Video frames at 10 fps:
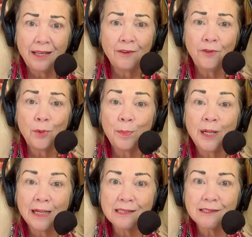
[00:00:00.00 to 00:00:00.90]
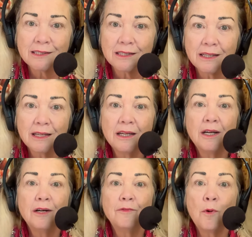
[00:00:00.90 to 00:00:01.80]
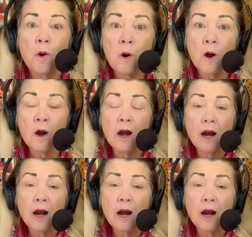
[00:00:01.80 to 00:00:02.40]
if you must, for